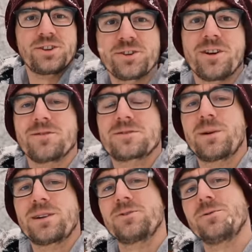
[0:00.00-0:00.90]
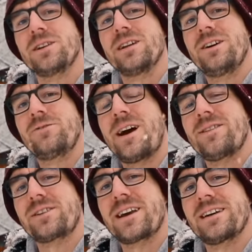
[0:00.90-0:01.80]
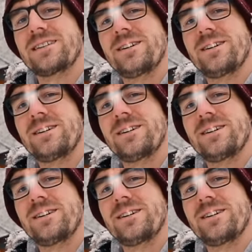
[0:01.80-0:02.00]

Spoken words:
euros, but you will rather get